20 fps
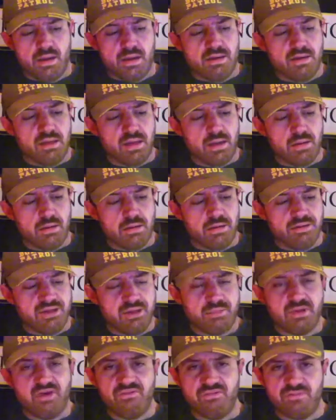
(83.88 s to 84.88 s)
Now, the thing
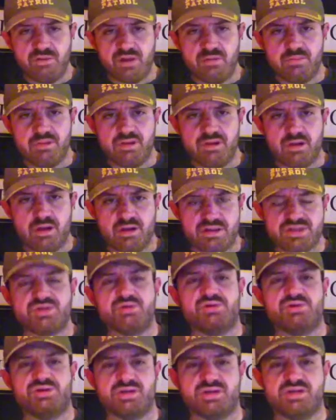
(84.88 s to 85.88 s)
about freedom in our
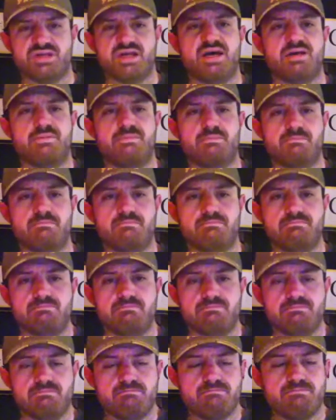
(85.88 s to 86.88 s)
Constitution is that
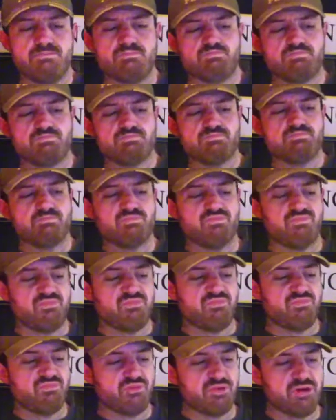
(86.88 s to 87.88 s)

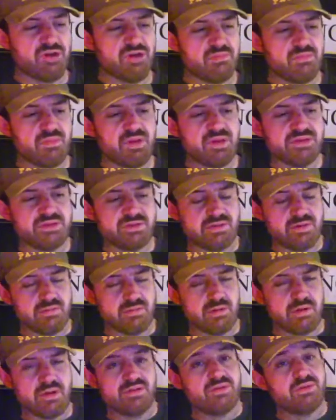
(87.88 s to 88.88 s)
freedom means
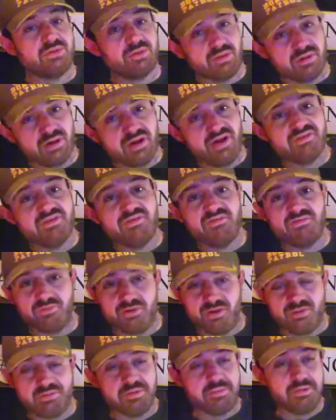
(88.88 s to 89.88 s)
you, to a degree, have the
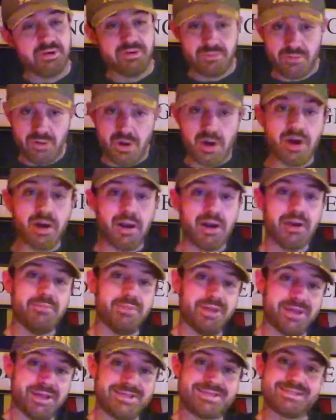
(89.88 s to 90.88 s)
freedom to be wrong.
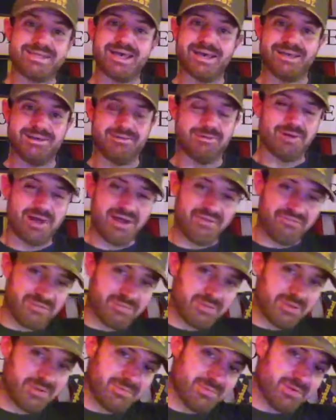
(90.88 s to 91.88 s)
It's like you don't have to
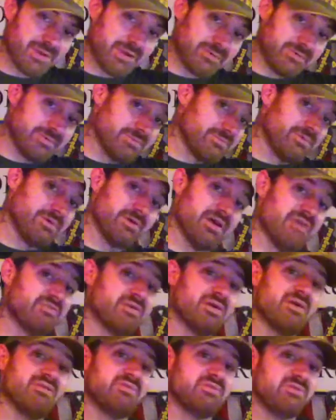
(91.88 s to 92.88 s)

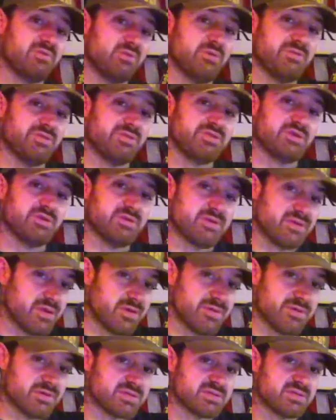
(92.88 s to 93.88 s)
all have to agree with each other.
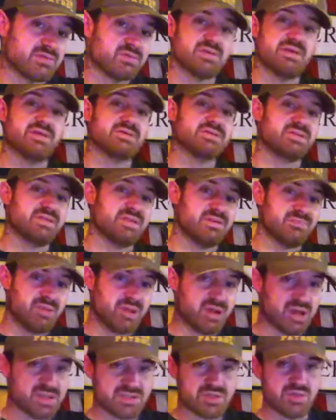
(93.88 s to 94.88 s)
As long as the
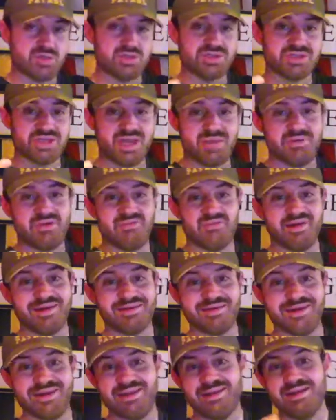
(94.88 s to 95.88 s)
Constitution is not being
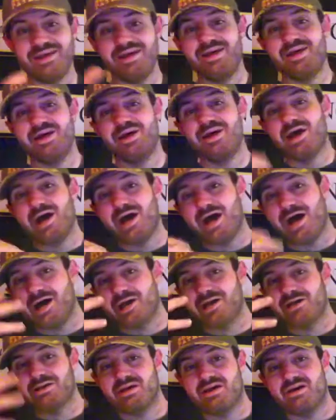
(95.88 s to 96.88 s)
violated, I
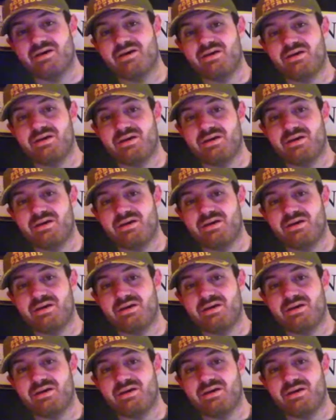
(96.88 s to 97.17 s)
cannot,